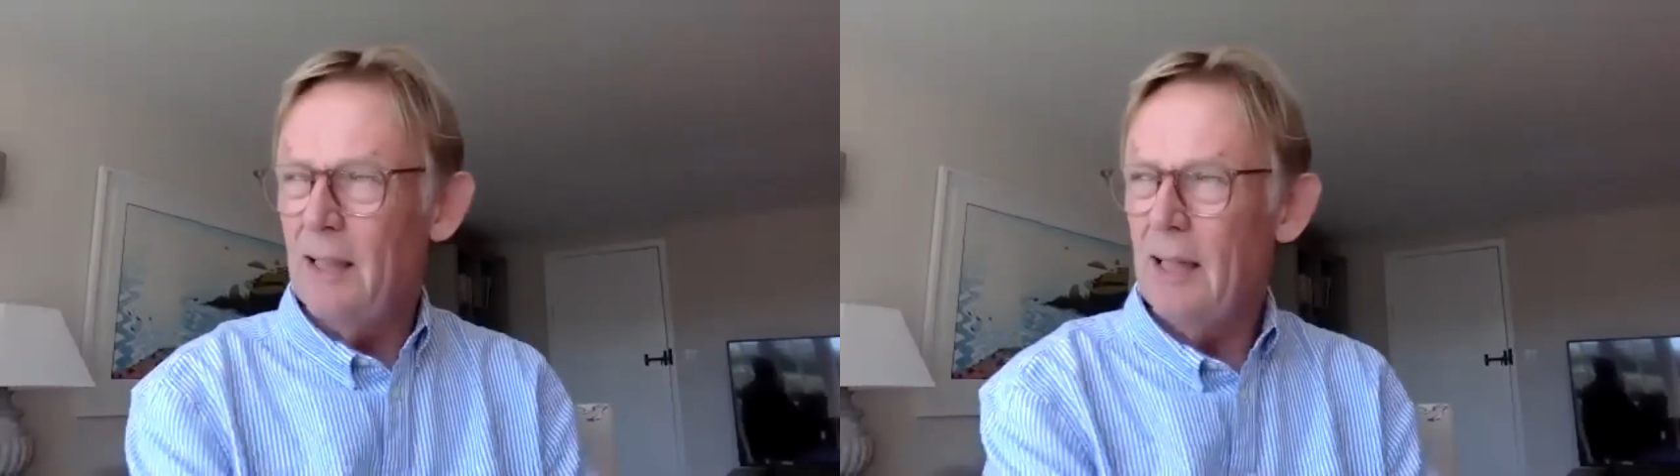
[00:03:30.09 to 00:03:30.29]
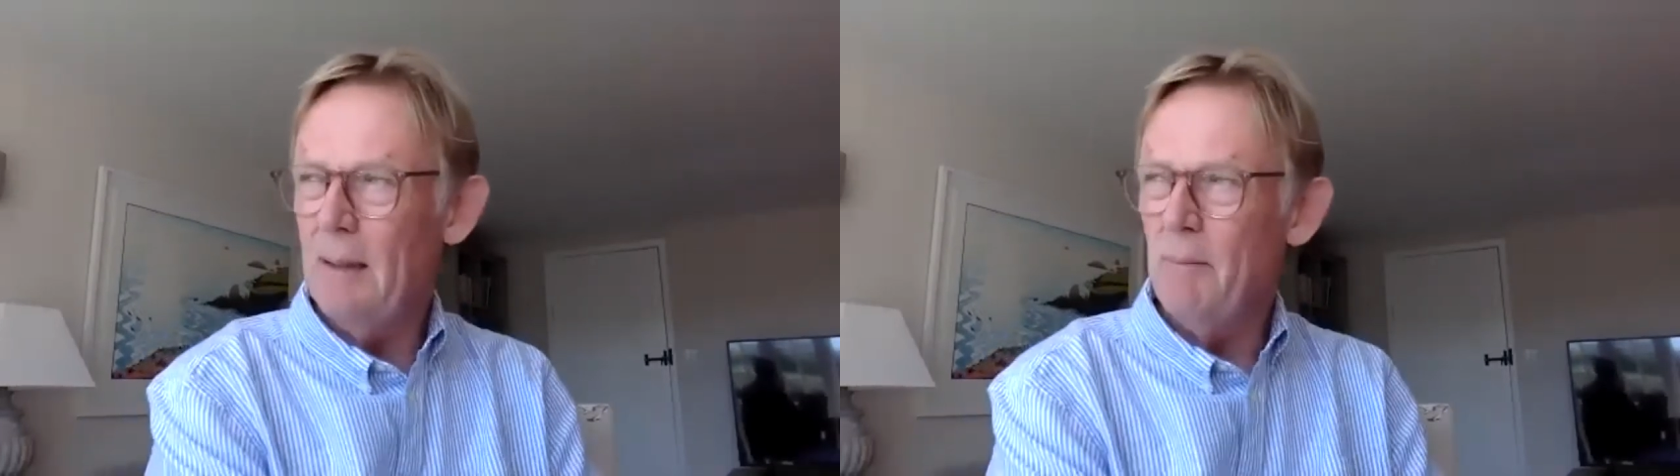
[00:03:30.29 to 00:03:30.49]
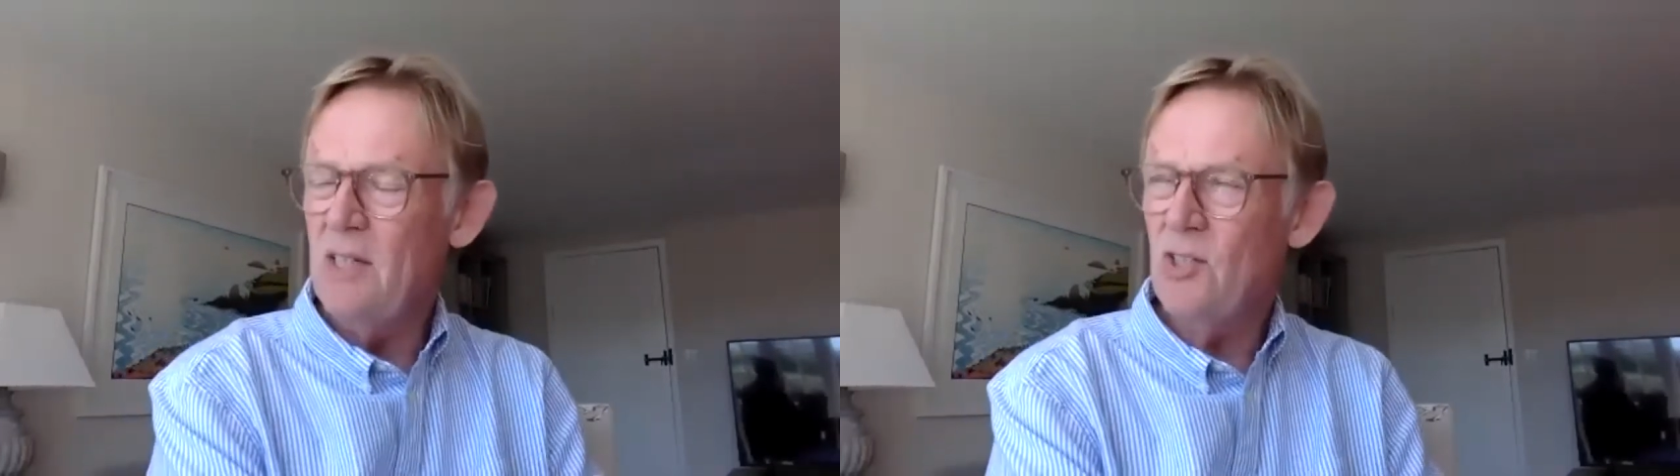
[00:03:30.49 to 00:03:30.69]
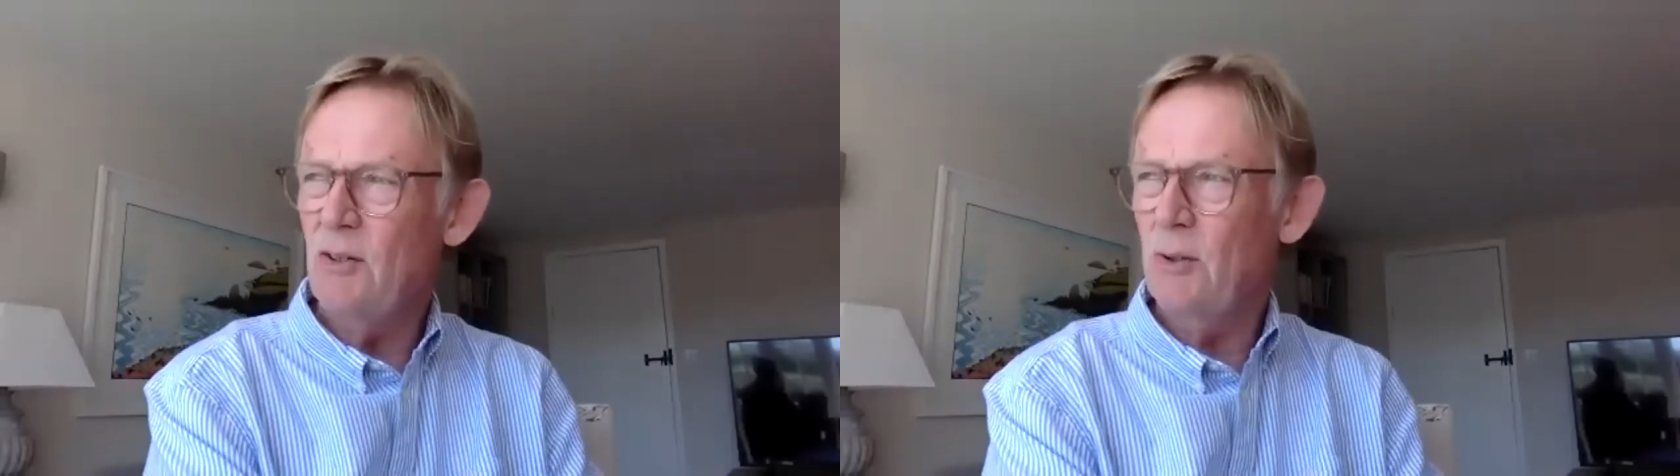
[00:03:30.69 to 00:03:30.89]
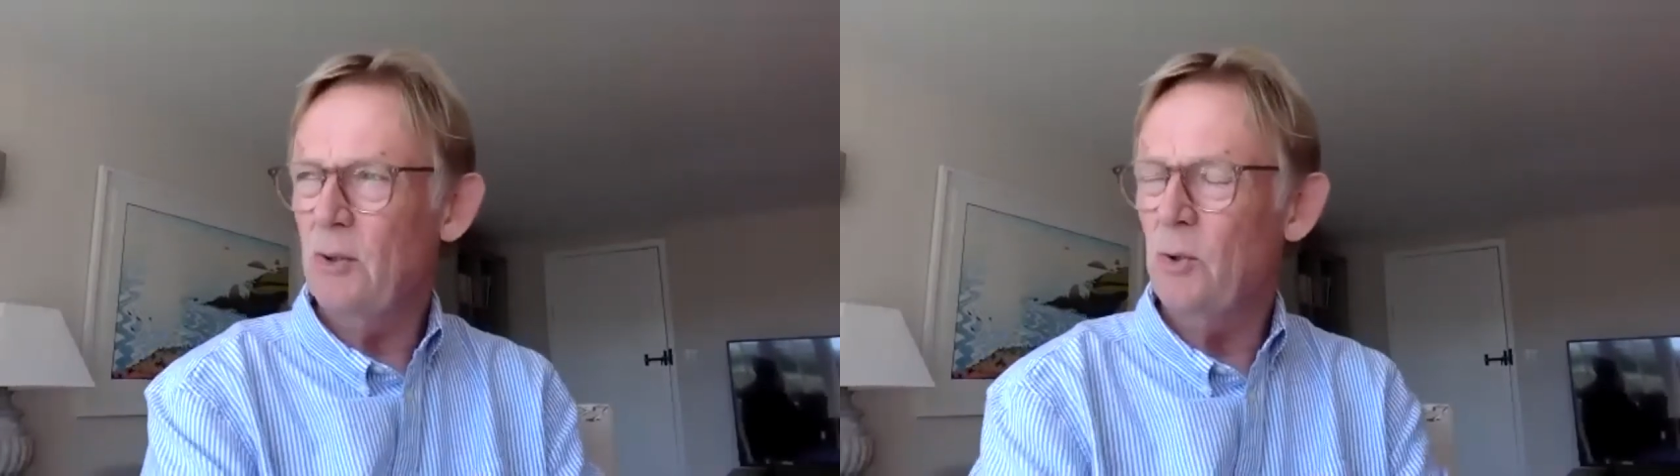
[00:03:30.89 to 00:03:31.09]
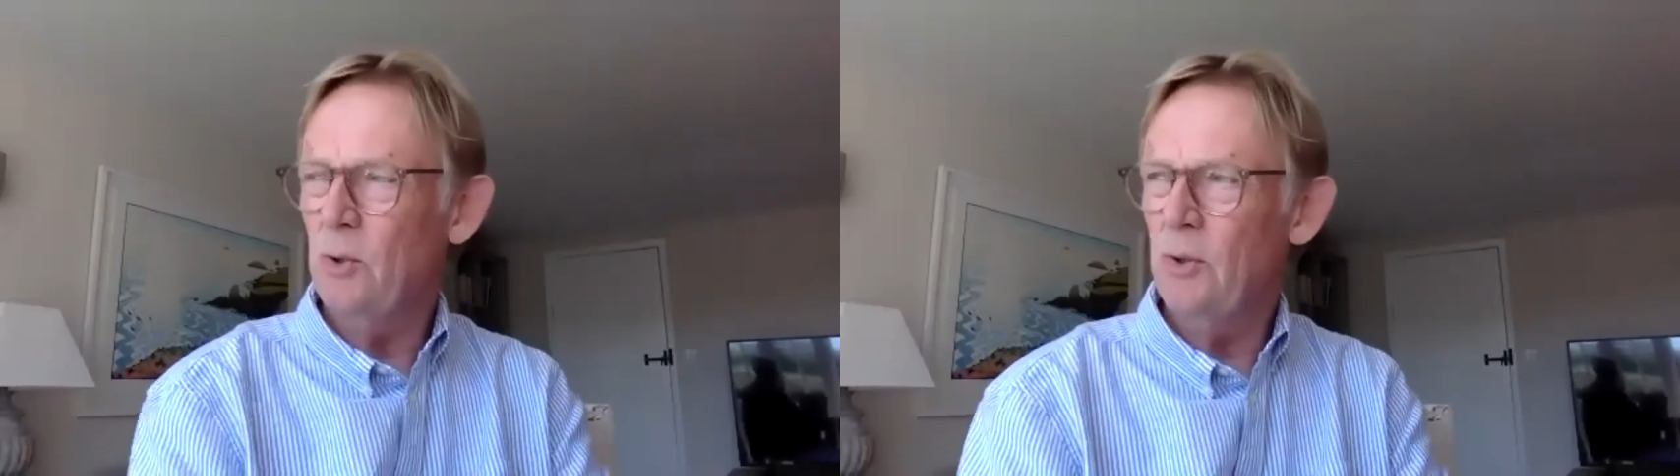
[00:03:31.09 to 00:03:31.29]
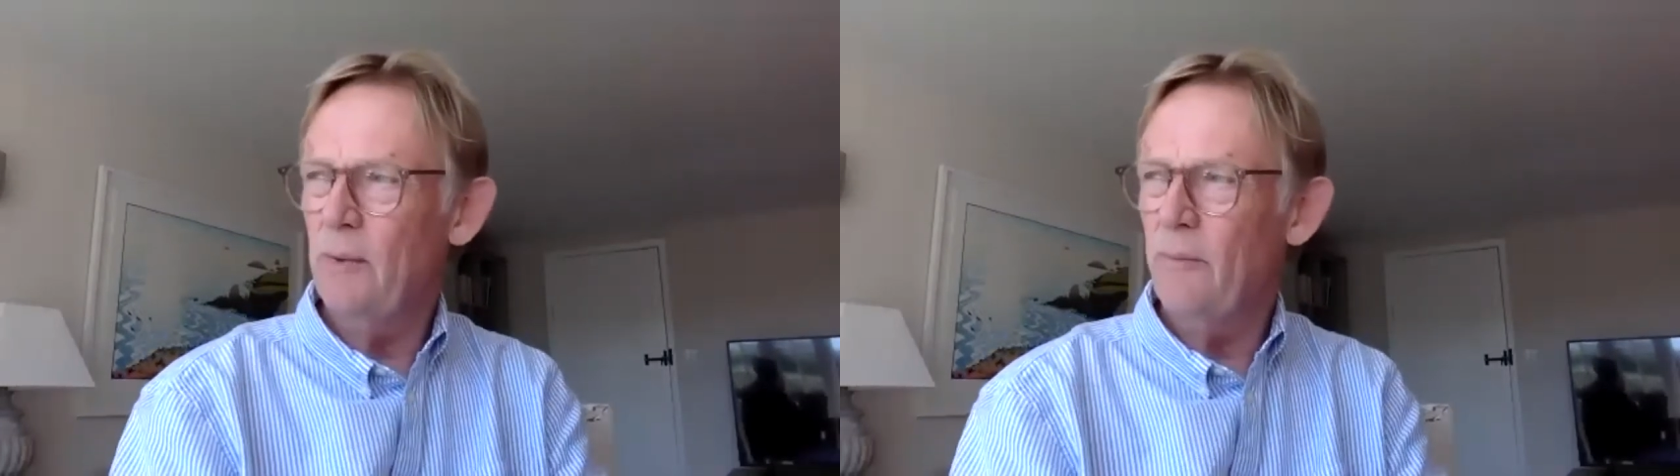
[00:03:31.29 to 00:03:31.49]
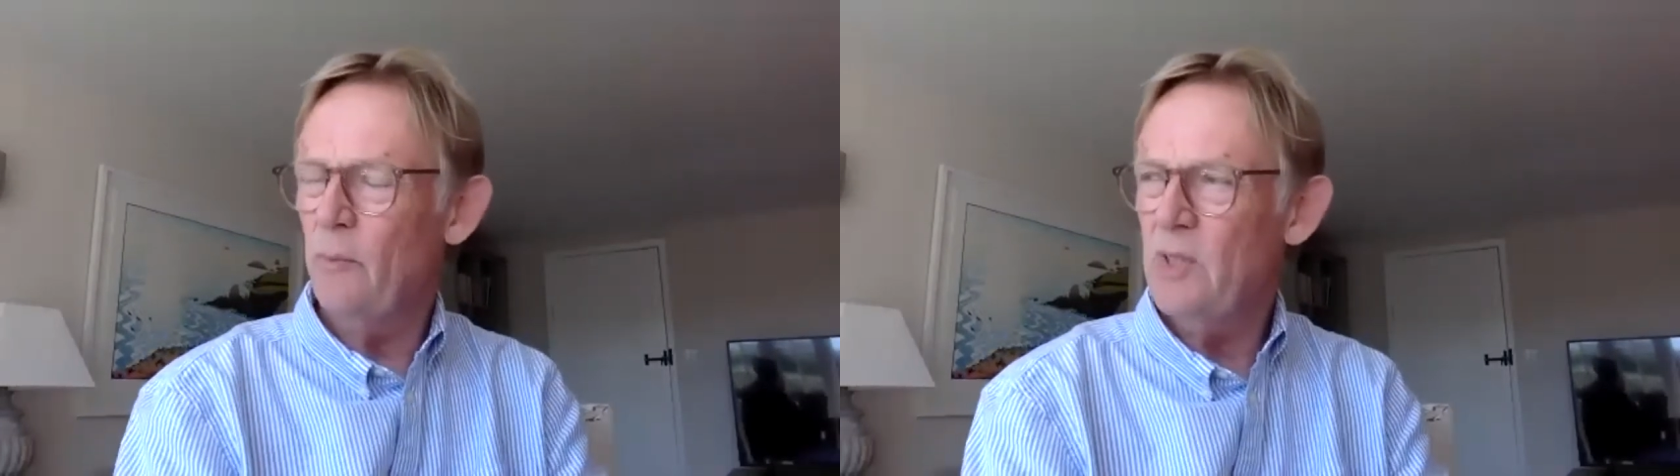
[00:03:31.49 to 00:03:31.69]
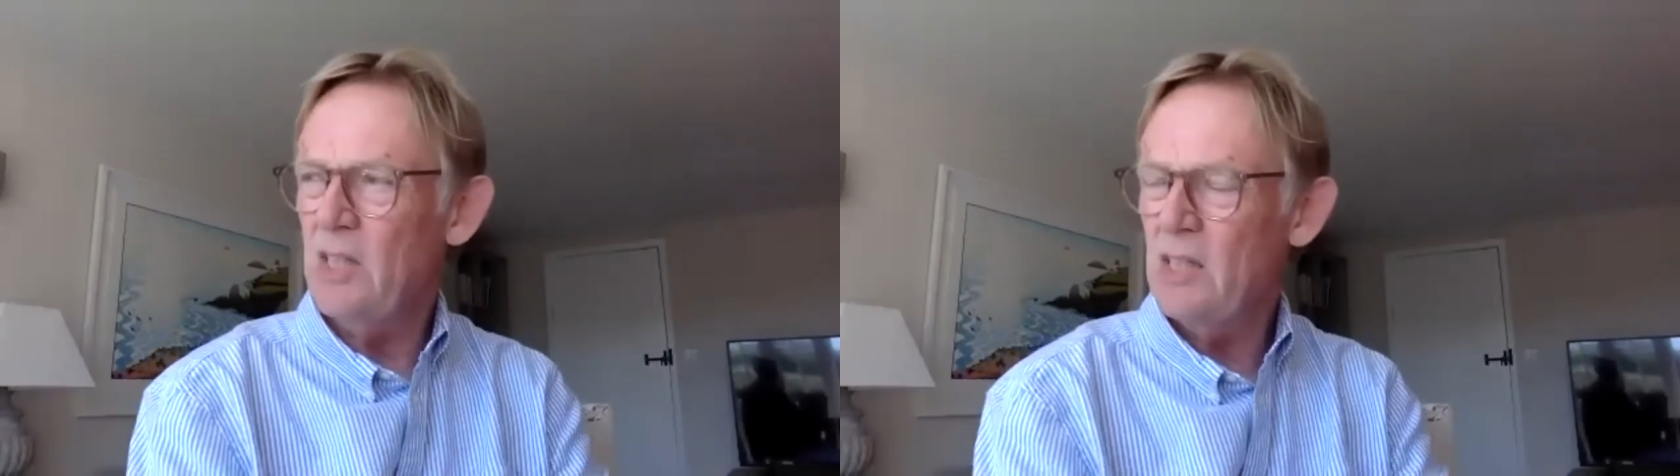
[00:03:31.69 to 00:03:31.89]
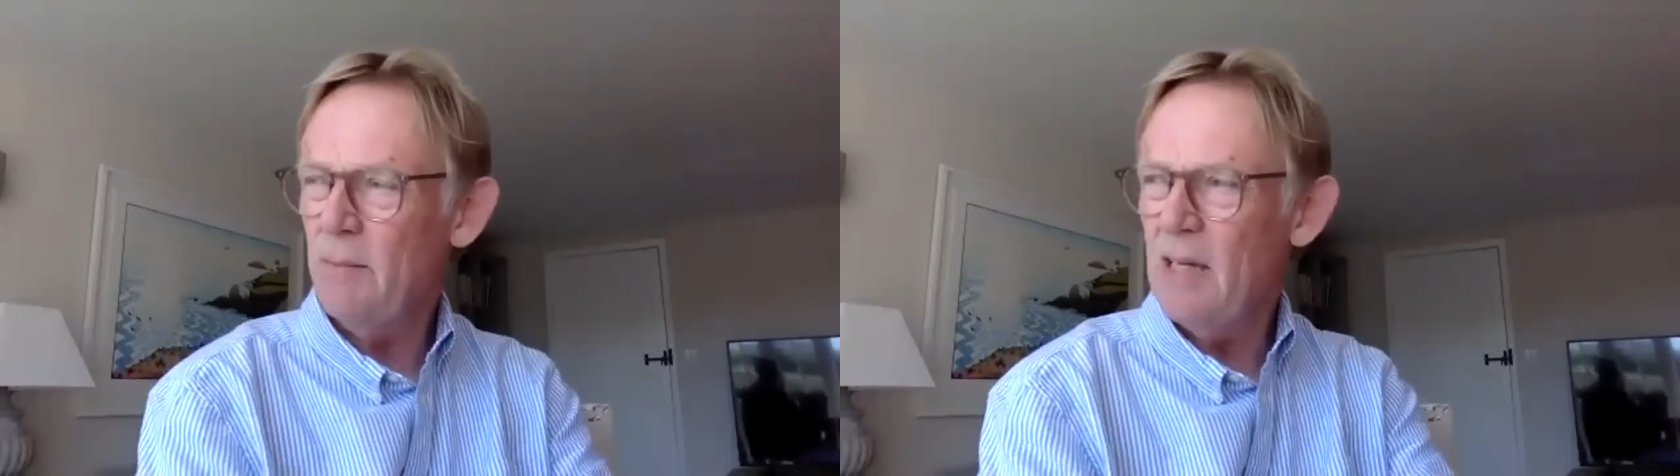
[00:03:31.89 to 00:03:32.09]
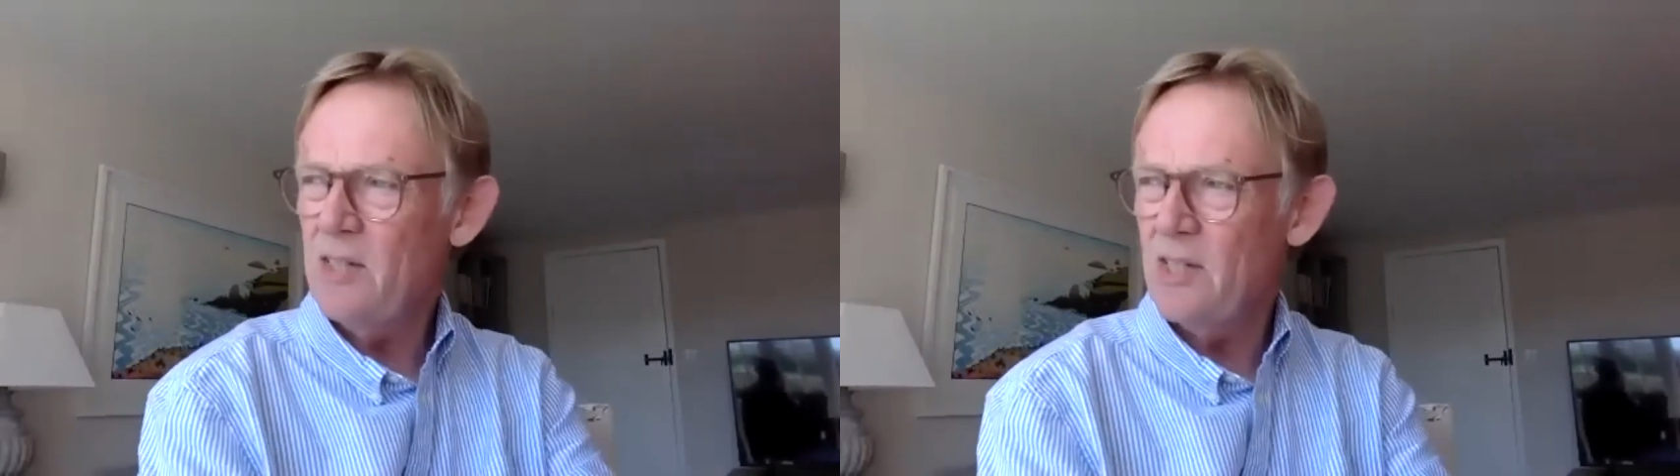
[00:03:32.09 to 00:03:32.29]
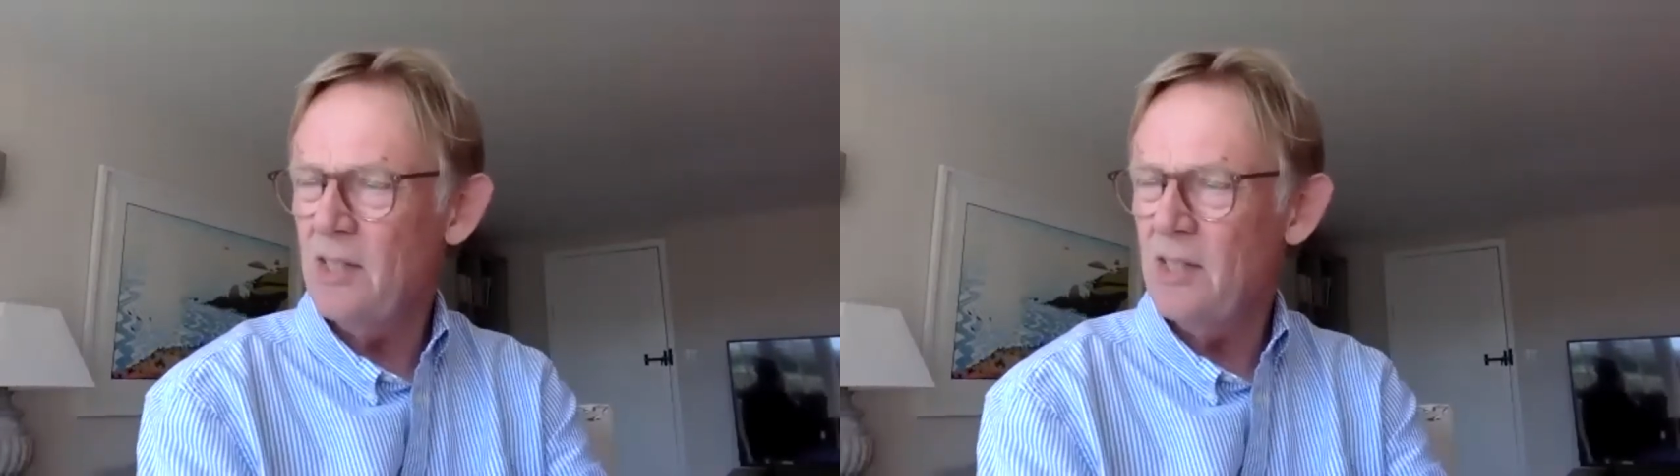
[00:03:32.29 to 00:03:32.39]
ministerial call with DCMS,